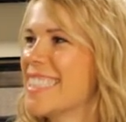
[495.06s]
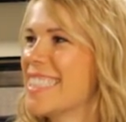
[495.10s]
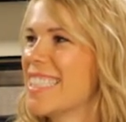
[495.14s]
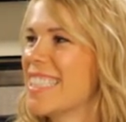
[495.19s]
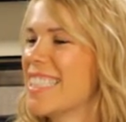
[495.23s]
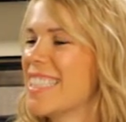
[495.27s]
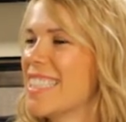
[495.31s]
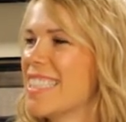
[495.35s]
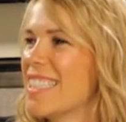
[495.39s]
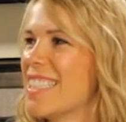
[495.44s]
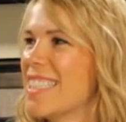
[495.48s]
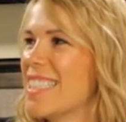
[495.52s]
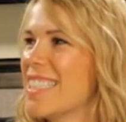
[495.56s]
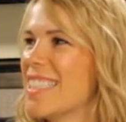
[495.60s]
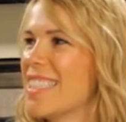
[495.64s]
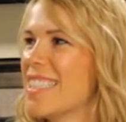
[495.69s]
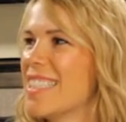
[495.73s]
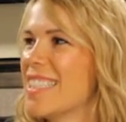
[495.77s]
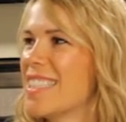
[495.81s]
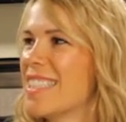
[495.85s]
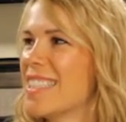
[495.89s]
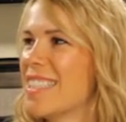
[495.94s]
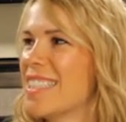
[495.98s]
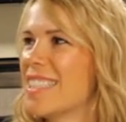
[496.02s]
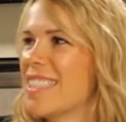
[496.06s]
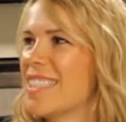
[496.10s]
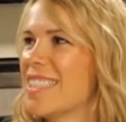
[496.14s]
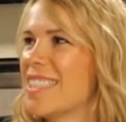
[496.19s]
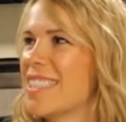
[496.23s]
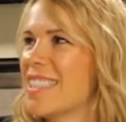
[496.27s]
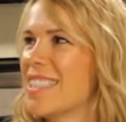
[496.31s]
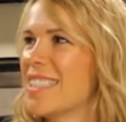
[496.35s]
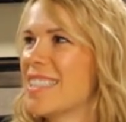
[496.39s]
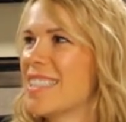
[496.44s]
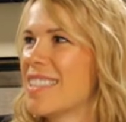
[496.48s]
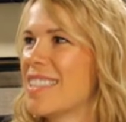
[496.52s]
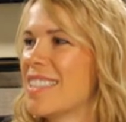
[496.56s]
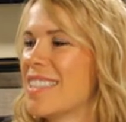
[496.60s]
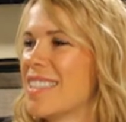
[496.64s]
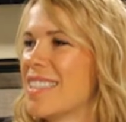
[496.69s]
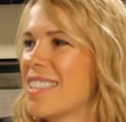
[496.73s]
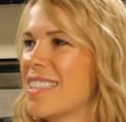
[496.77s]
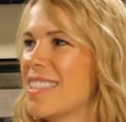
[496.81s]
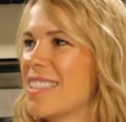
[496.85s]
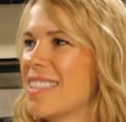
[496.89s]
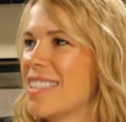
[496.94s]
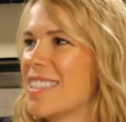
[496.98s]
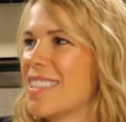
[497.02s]

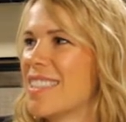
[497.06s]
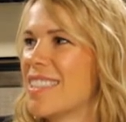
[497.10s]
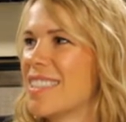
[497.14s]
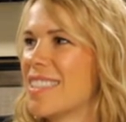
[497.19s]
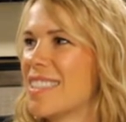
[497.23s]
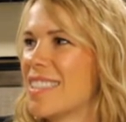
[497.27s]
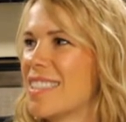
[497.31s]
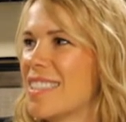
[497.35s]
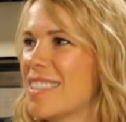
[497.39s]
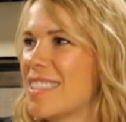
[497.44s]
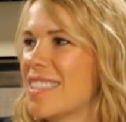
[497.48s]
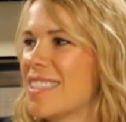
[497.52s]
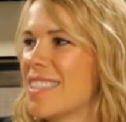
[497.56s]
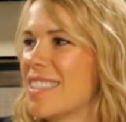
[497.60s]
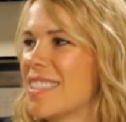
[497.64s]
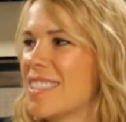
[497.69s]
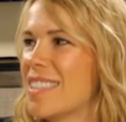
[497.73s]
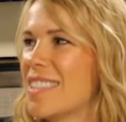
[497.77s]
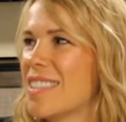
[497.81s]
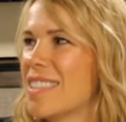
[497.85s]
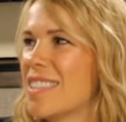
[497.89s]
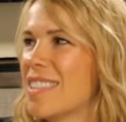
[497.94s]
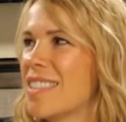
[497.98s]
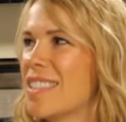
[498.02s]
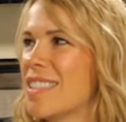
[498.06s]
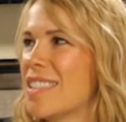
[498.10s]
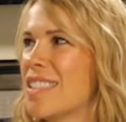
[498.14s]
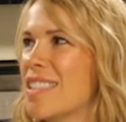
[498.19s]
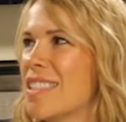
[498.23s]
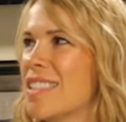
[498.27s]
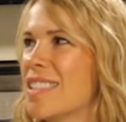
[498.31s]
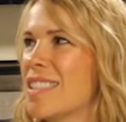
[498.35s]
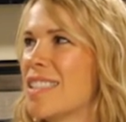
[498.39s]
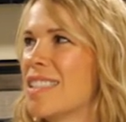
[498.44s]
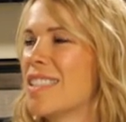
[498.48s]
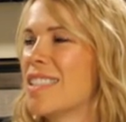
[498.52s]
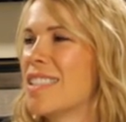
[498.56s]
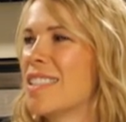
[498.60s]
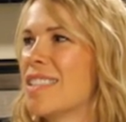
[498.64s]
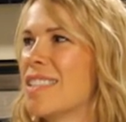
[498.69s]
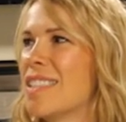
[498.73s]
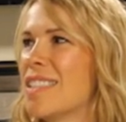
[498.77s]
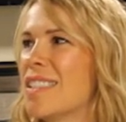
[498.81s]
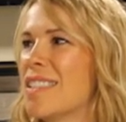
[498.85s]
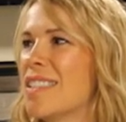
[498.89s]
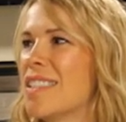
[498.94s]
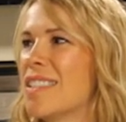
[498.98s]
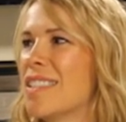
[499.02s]

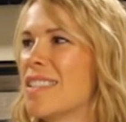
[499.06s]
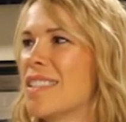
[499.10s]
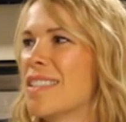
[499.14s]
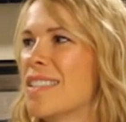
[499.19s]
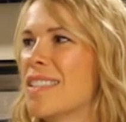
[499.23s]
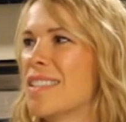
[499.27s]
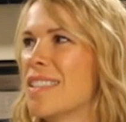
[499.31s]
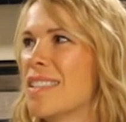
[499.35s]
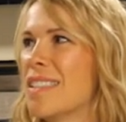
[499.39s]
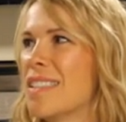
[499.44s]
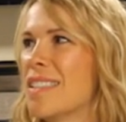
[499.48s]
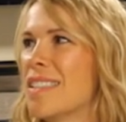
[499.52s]
(not speaking)